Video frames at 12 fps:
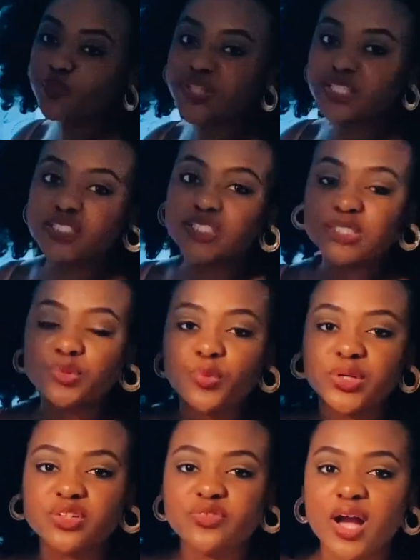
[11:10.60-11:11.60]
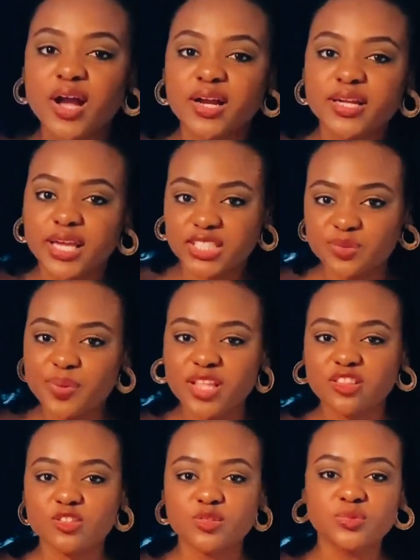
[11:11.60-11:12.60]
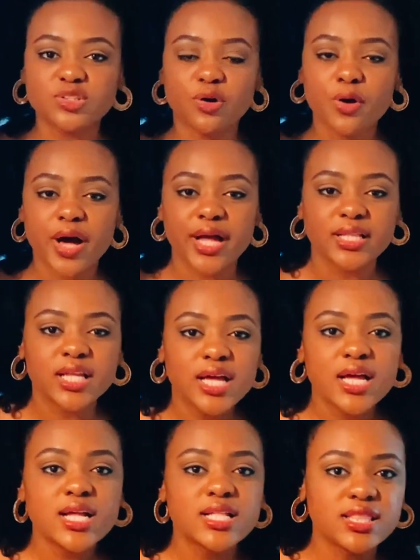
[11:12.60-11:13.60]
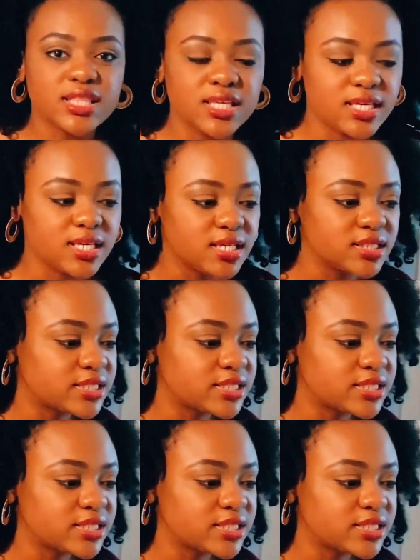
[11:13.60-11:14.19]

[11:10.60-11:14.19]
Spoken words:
But this is one of our guest bathrooms on the